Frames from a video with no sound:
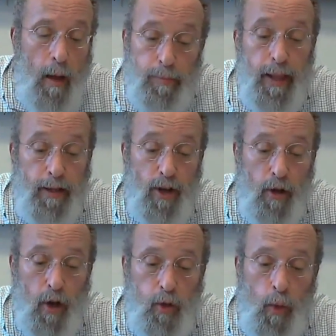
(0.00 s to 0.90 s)
complex
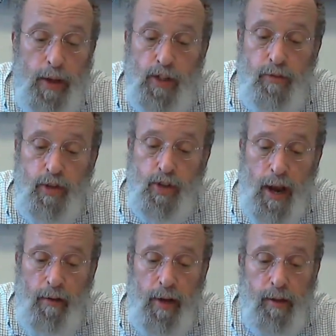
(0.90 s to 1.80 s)
occult ways of the
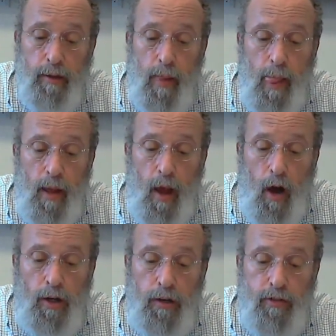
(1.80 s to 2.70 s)
chariot,
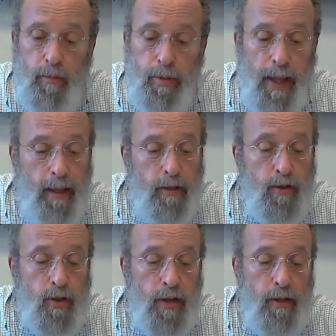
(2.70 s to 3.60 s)
on different
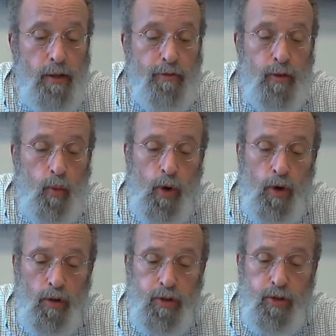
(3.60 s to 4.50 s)
planes and in different
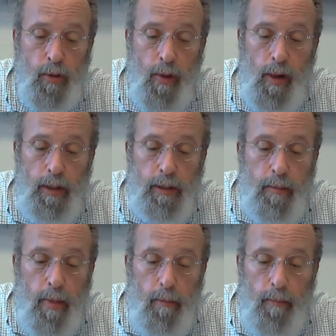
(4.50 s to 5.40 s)
worlds.
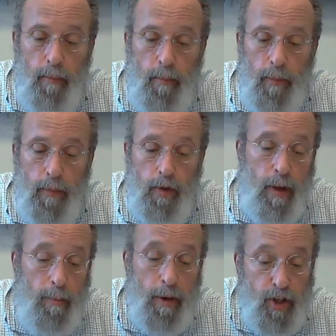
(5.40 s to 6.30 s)

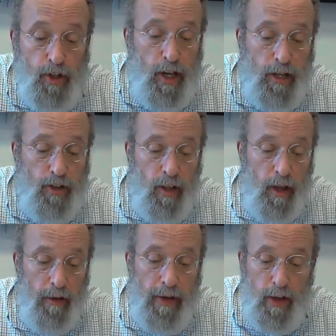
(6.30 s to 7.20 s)
The rabbi is suggesting
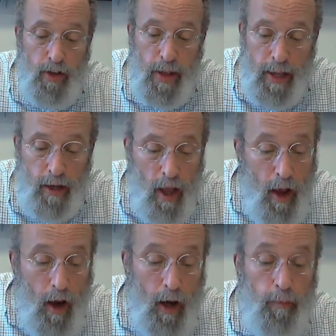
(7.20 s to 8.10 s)
here is that
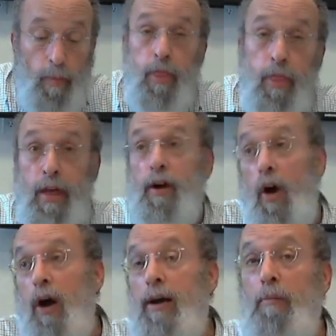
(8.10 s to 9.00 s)
there
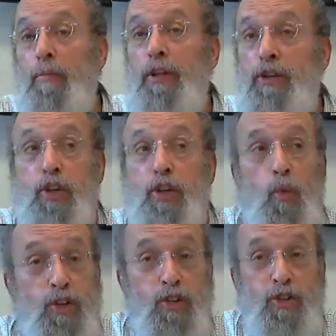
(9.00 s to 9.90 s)
are Kabbalistic
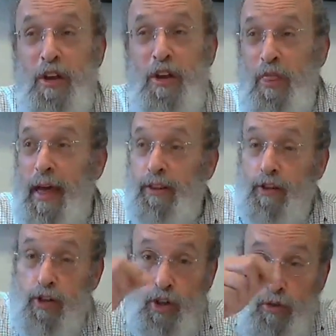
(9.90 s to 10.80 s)
works
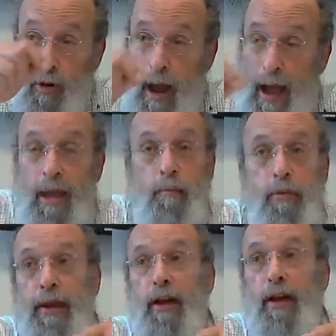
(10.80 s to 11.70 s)
that describe
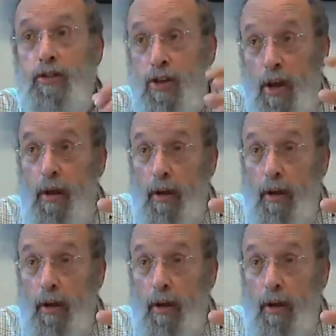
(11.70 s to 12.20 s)
things